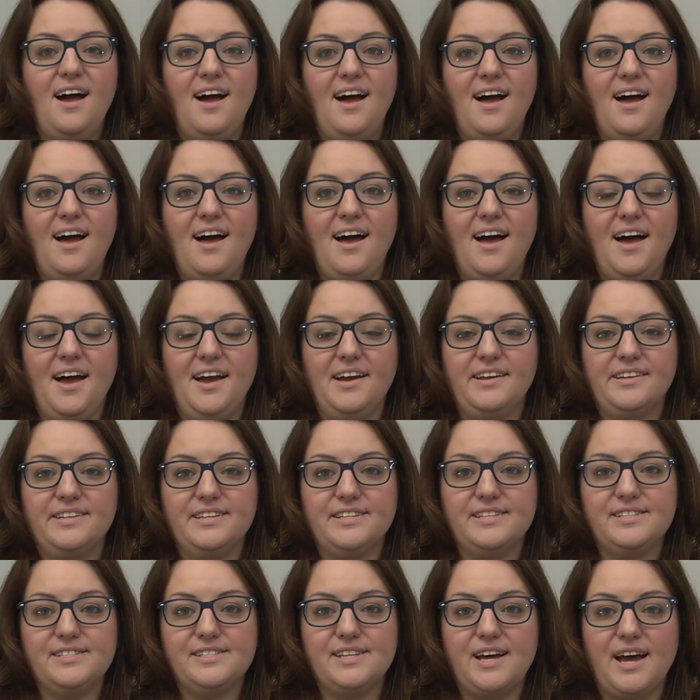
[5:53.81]

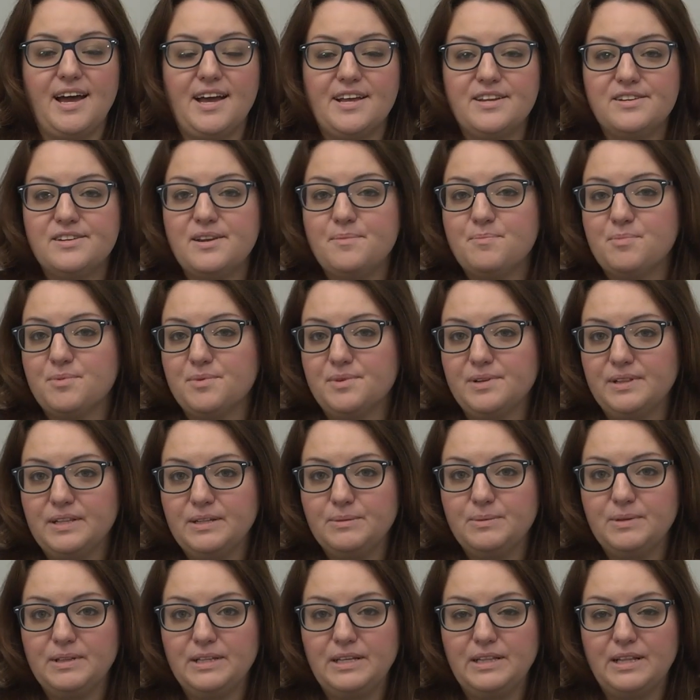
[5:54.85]
and I ended up
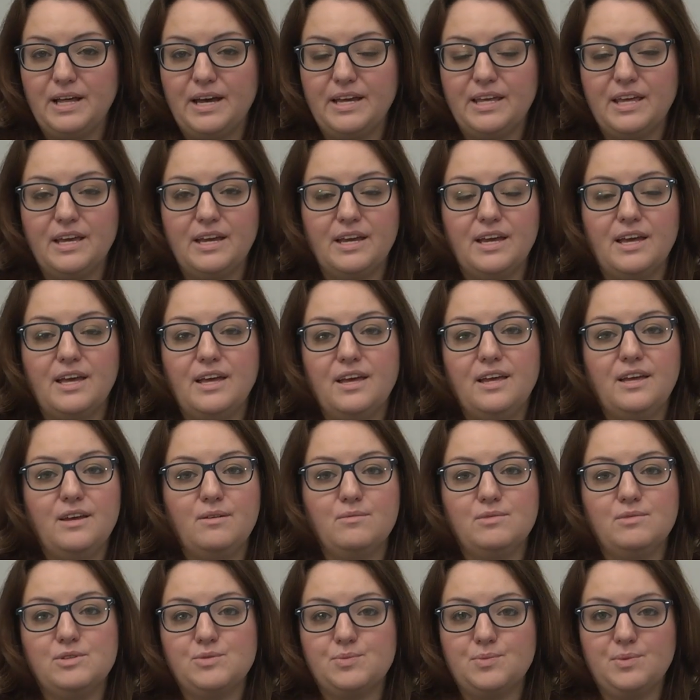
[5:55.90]
really, really liking it.
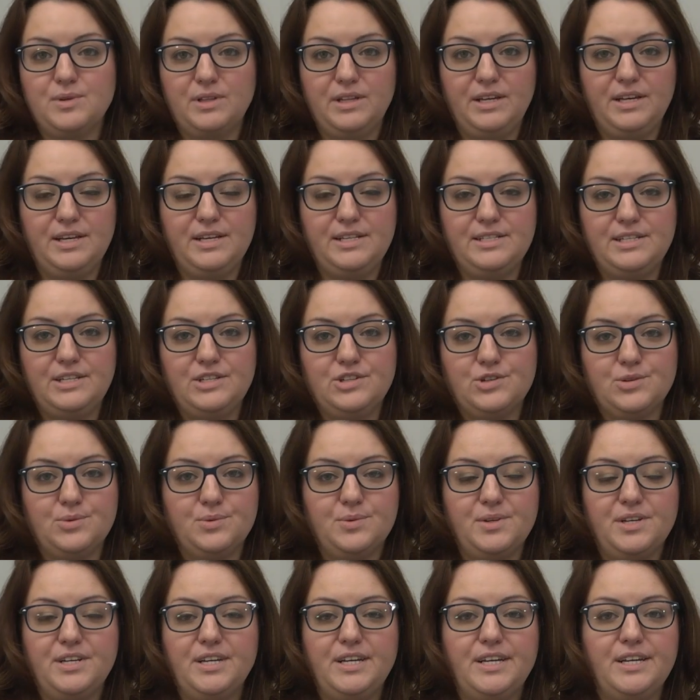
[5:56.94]
It was really easy to
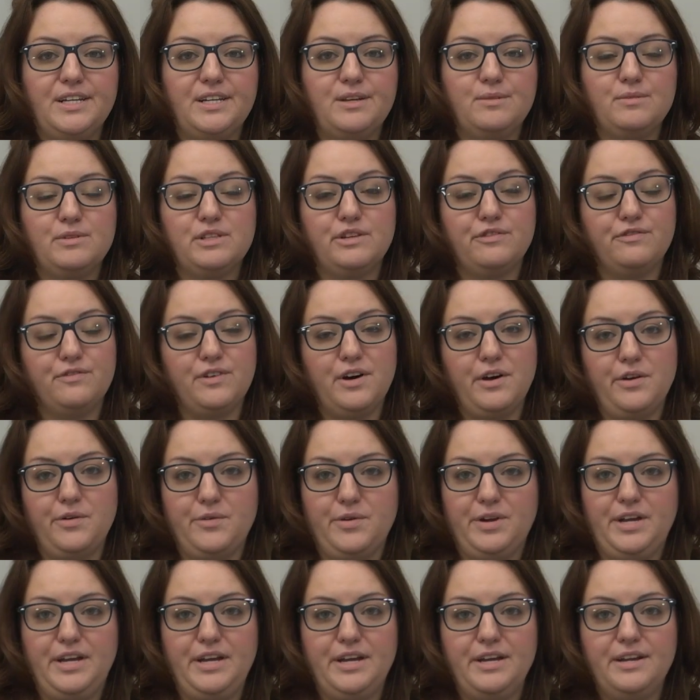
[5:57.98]
read. It was a fun
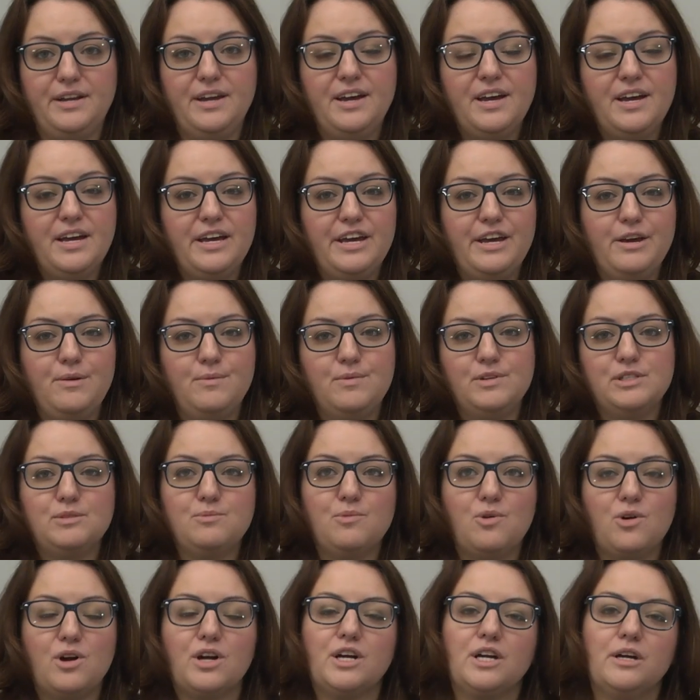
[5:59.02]
read. It was
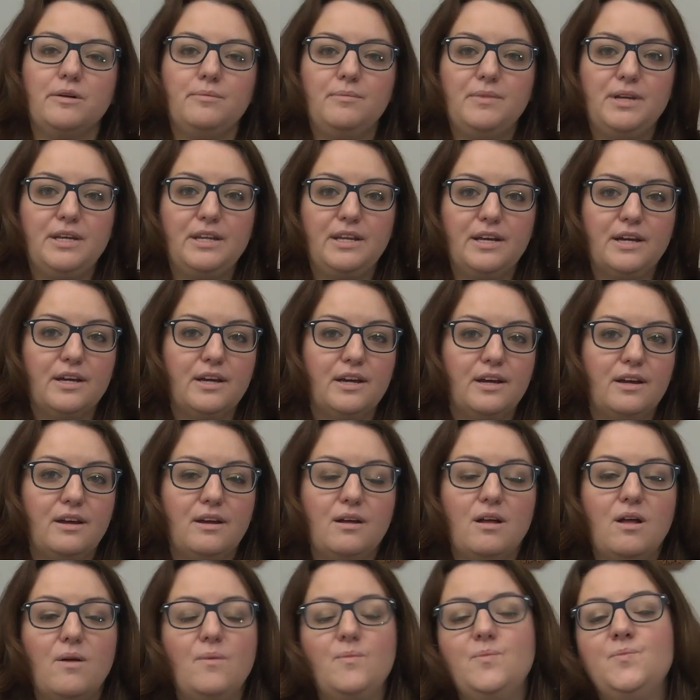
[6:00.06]
more comedic.
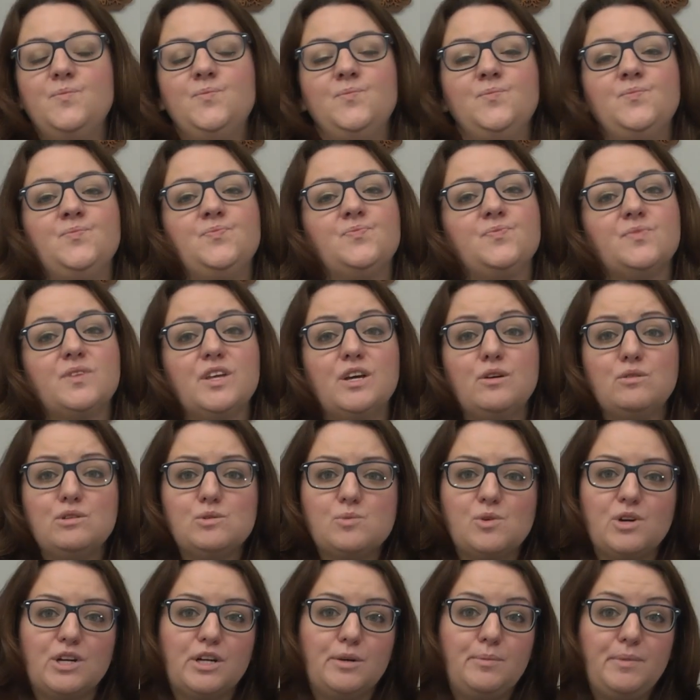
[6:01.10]
It was
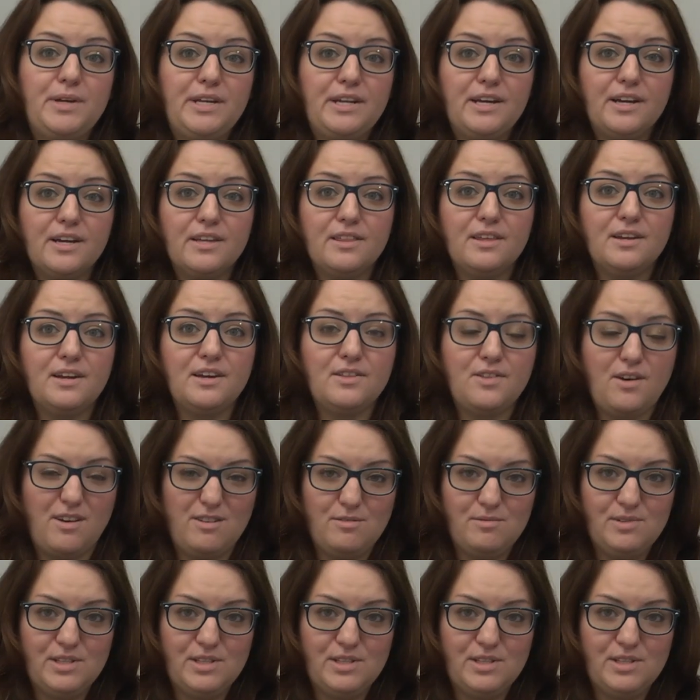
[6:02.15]
more comedic than I thought it